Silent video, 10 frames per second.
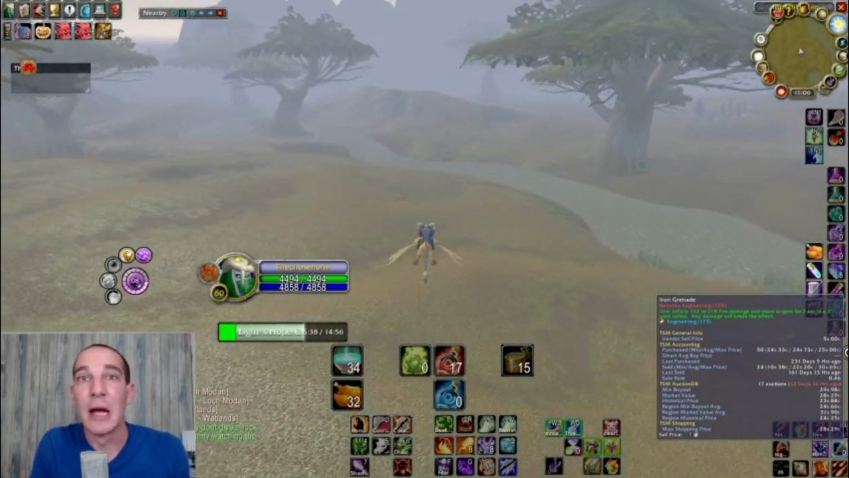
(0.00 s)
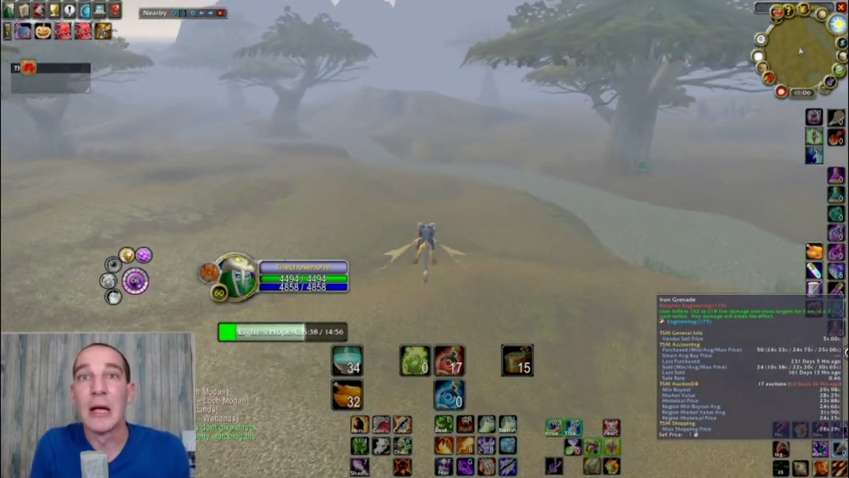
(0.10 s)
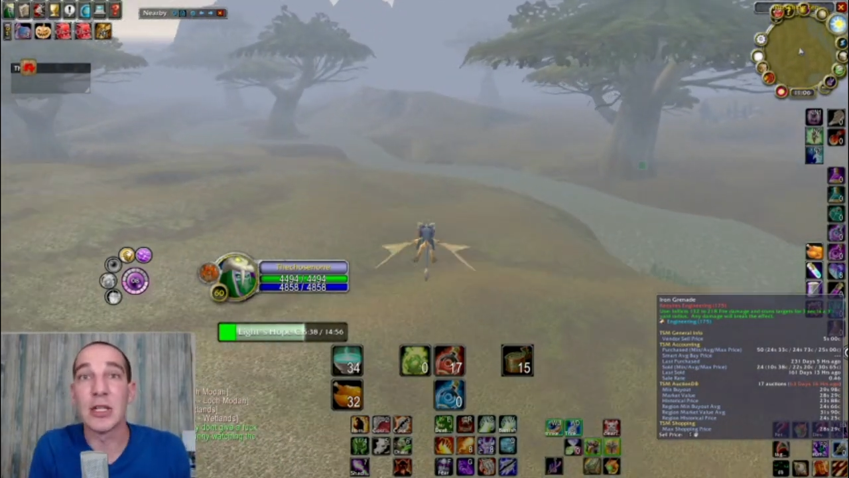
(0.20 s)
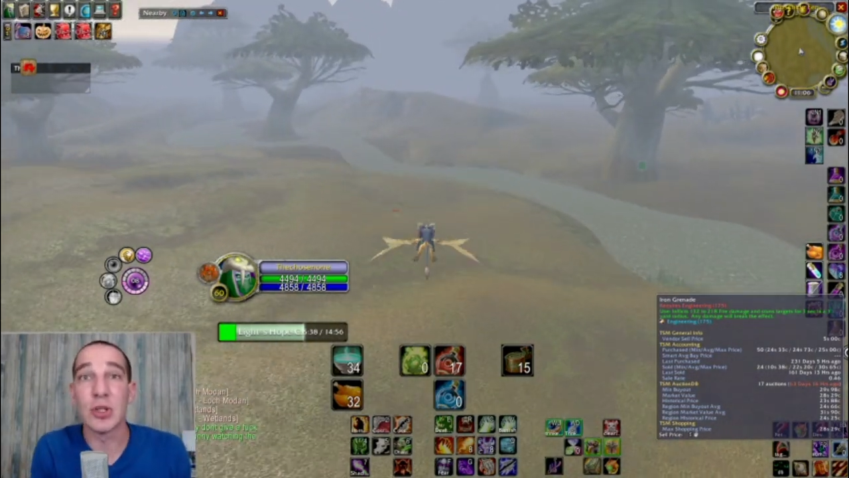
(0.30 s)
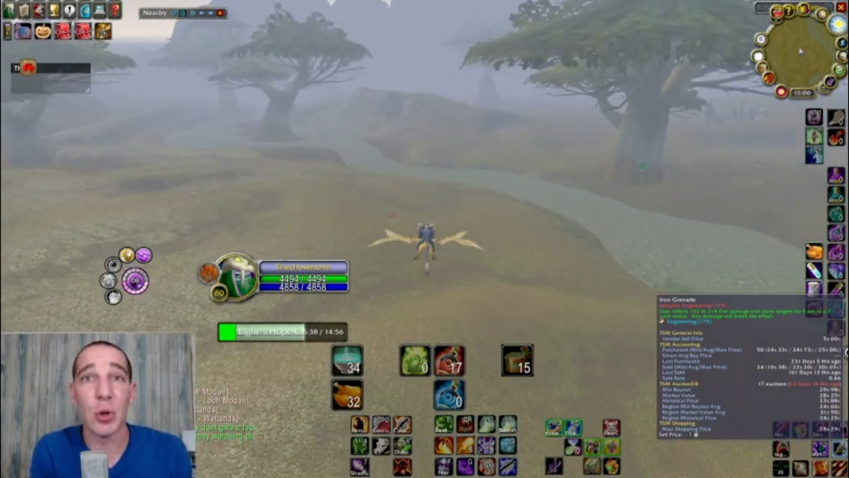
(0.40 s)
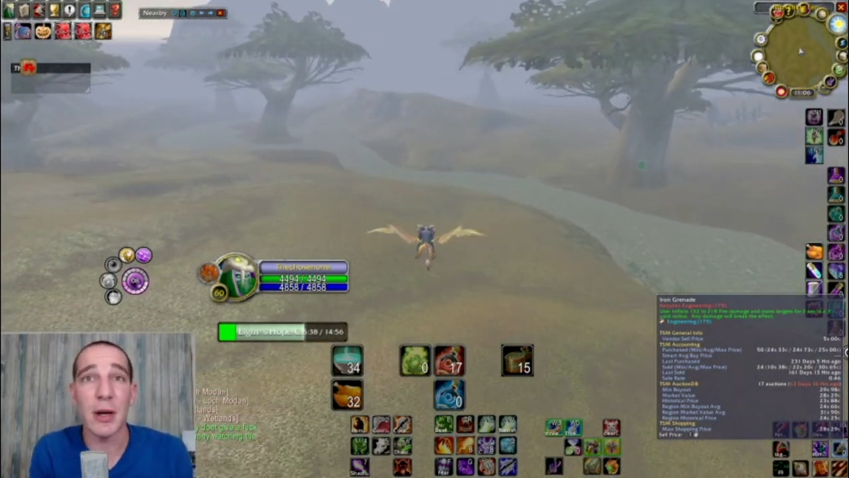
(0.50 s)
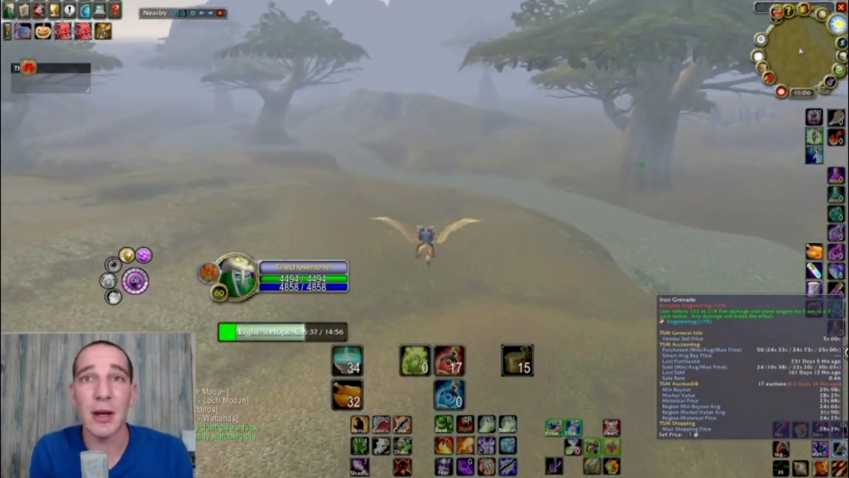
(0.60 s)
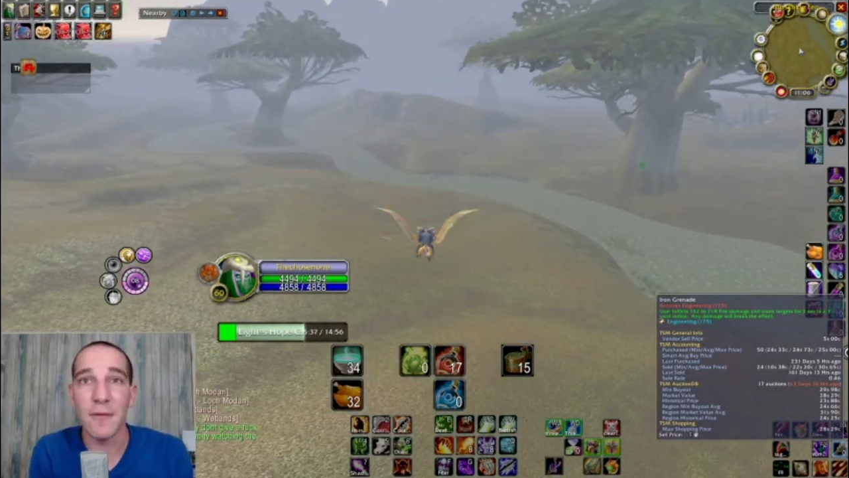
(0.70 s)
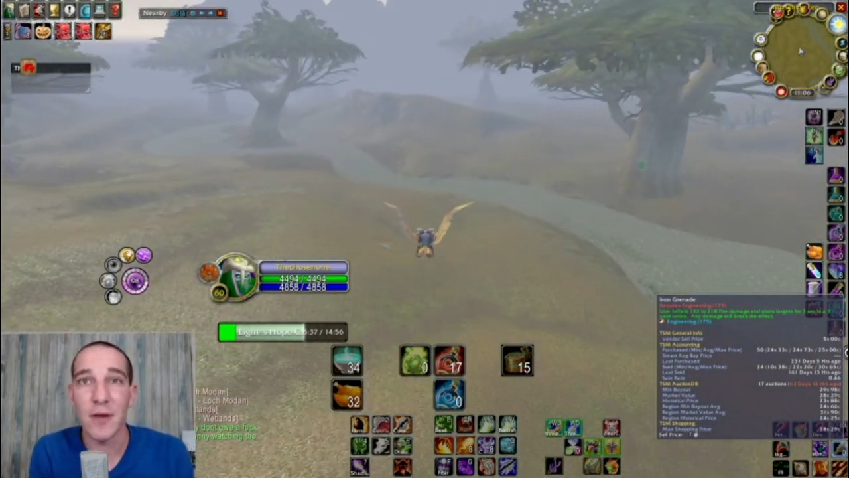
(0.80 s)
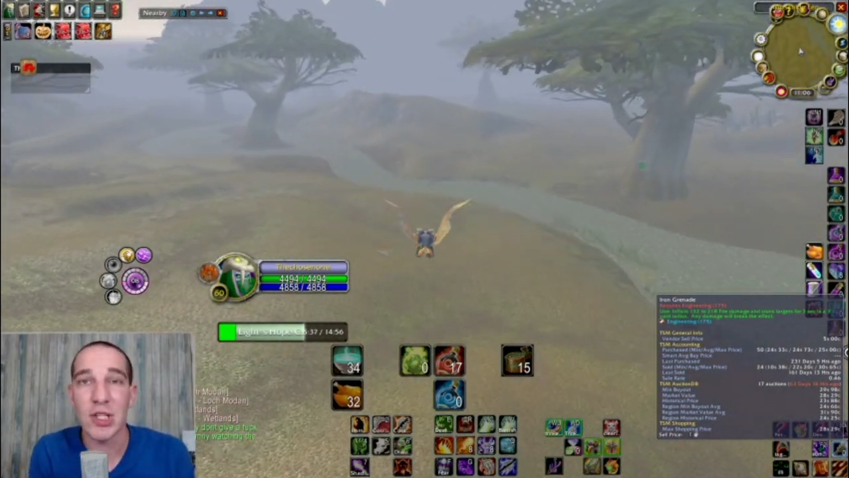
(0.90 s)
So during
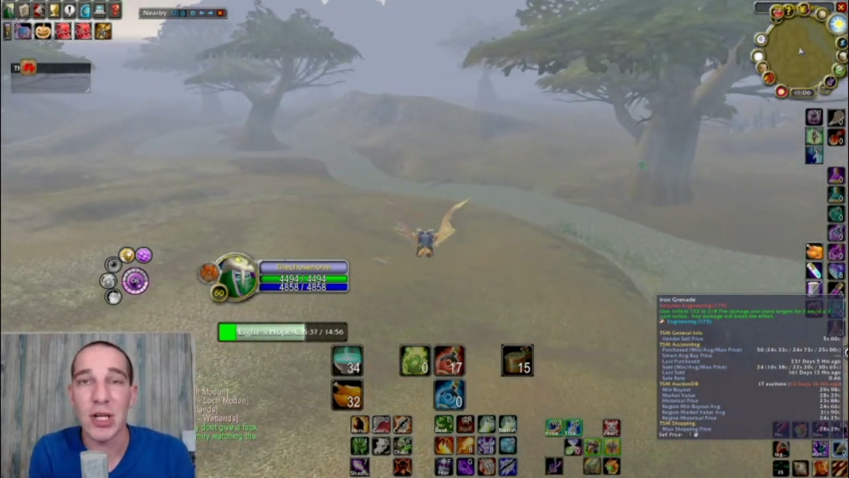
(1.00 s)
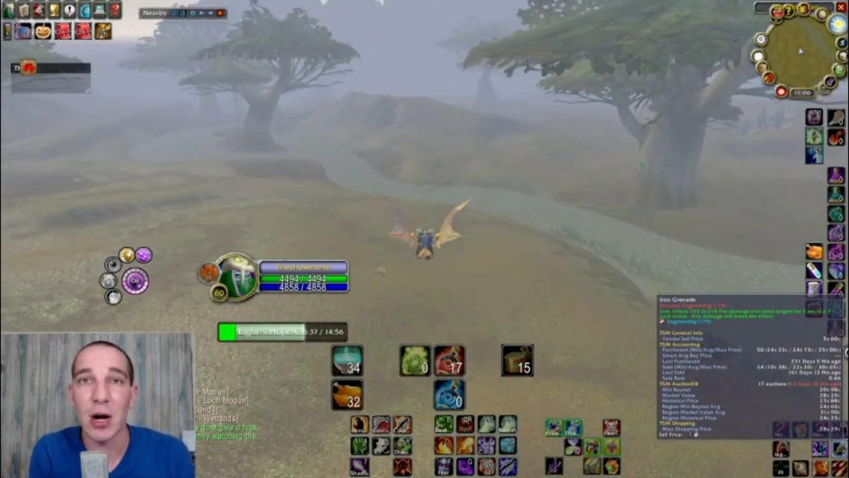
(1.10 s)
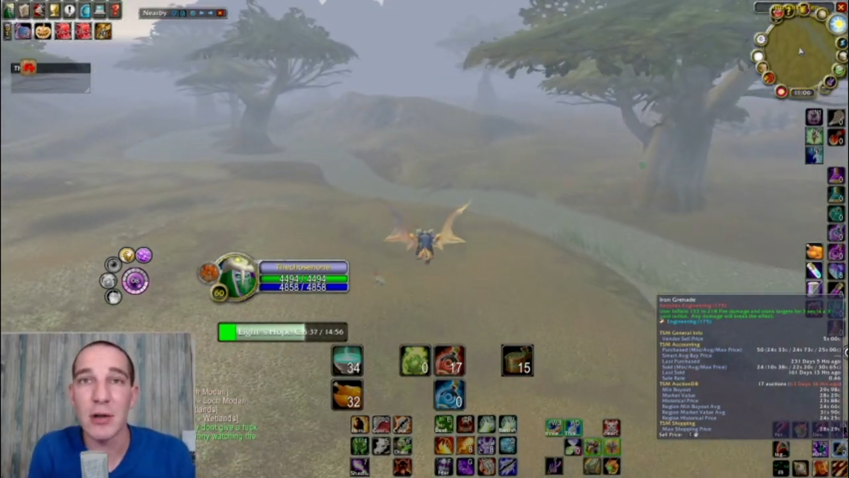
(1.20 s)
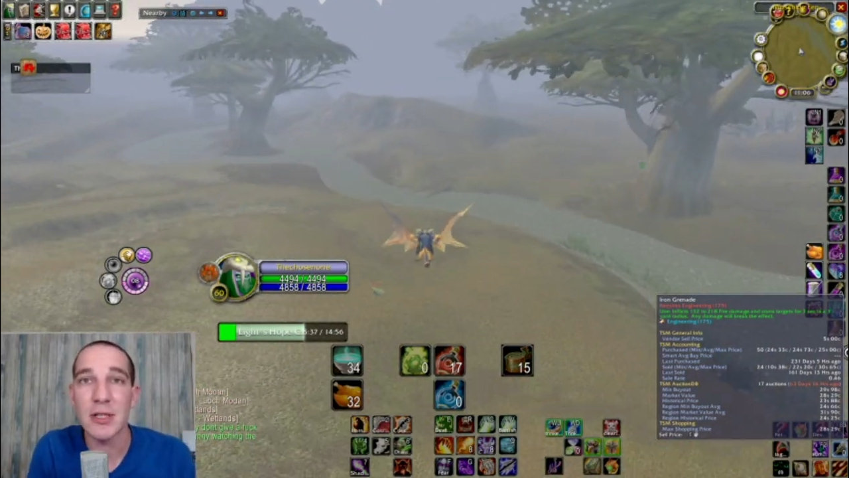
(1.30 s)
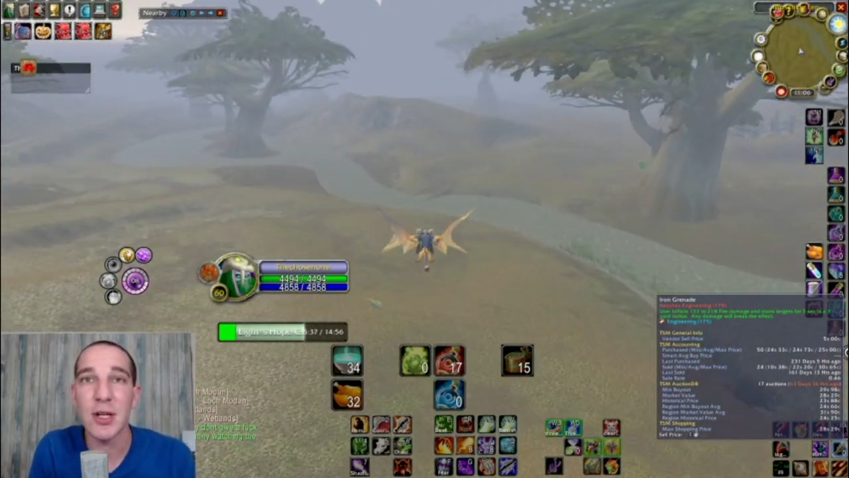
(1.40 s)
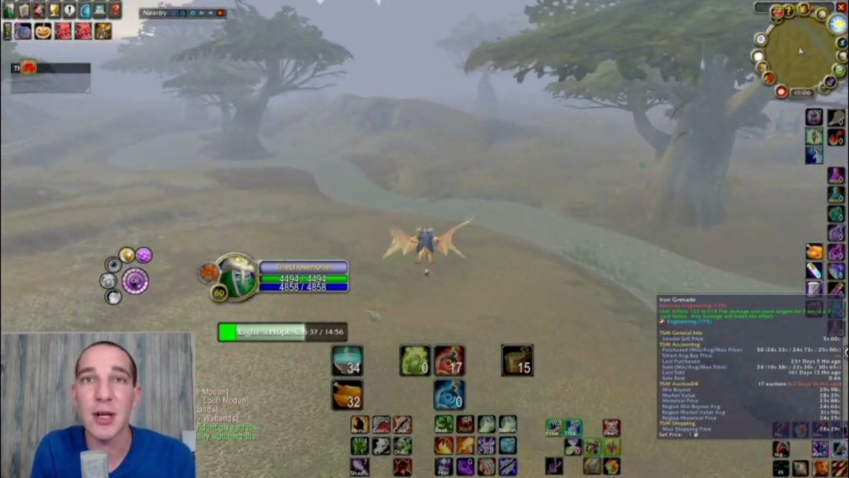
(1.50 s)
your fishing, also